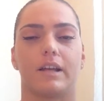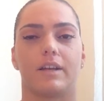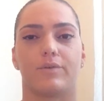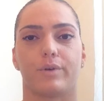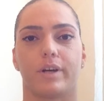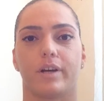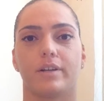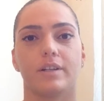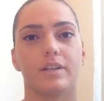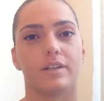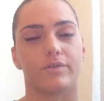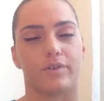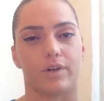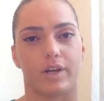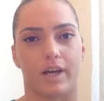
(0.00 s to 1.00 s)
Regarding the
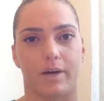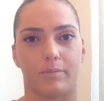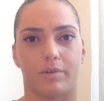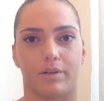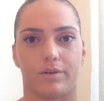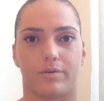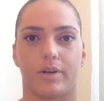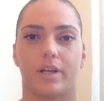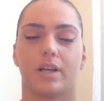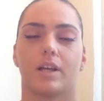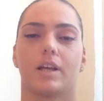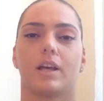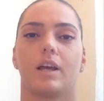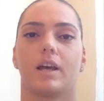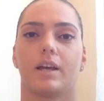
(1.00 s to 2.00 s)
vocabulary,
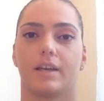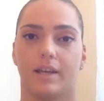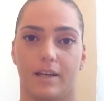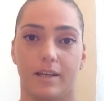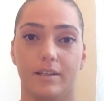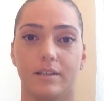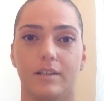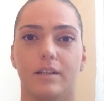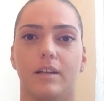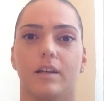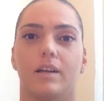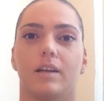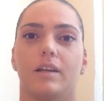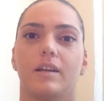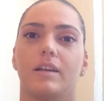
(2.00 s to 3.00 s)
again,
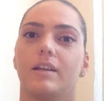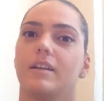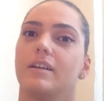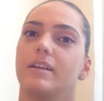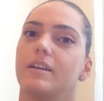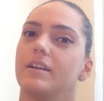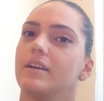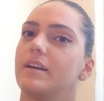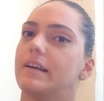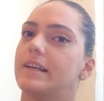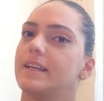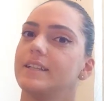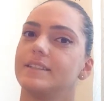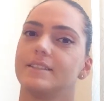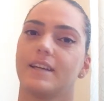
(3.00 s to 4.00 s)

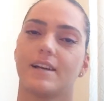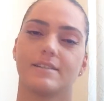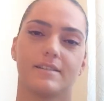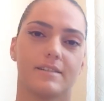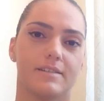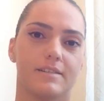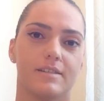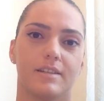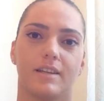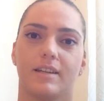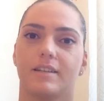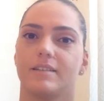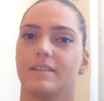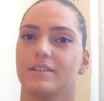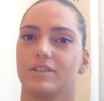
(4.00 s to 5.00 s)
it doesn't
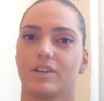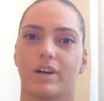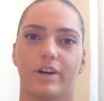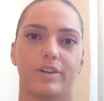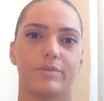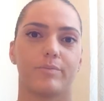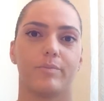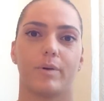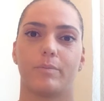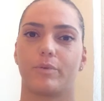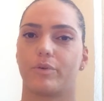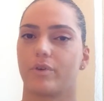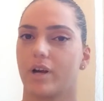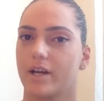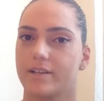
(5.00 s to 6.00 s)
discard
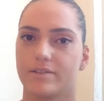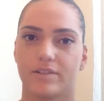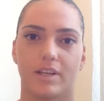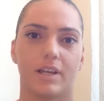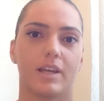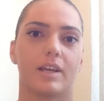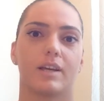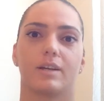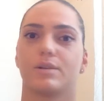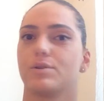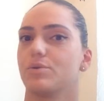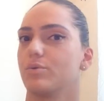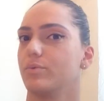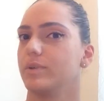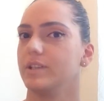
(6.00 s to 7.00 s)
memorizing, and
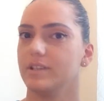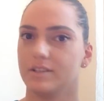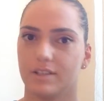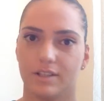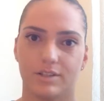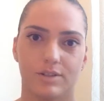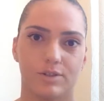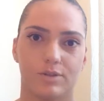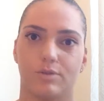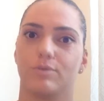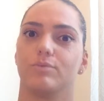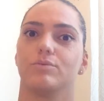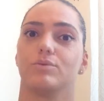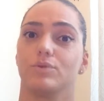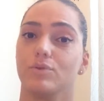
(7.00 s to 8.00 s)
you will need
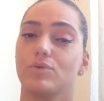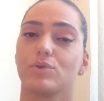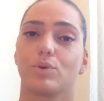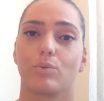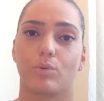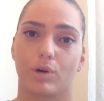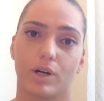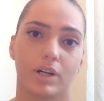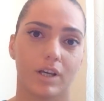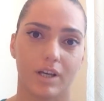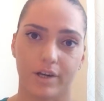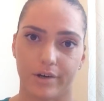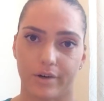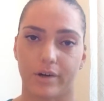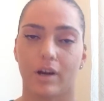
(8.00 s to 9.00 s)
to do some work
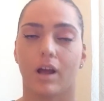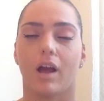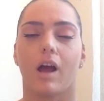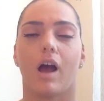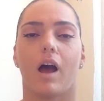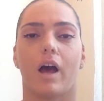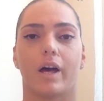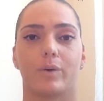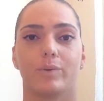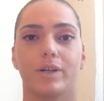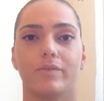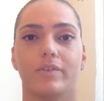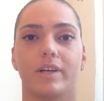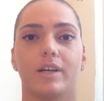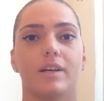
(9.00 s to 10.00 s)
here.
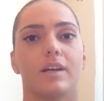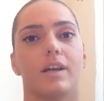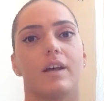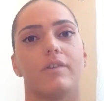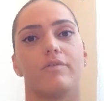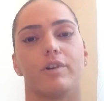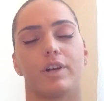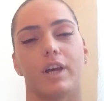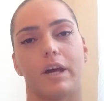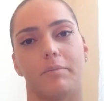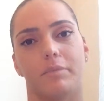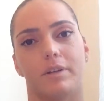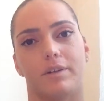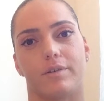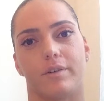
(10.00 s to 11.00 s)
However,
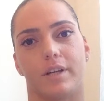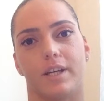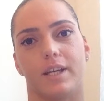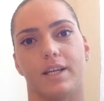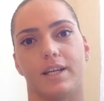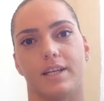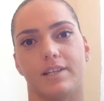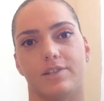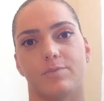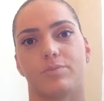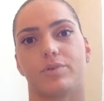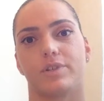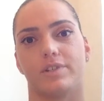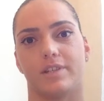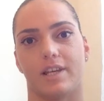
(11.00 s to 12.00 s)
vocabulary is
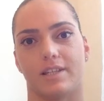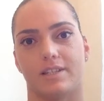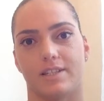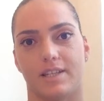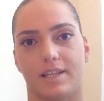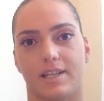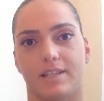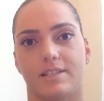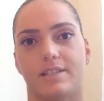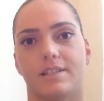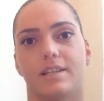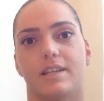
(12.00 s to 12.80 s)
presented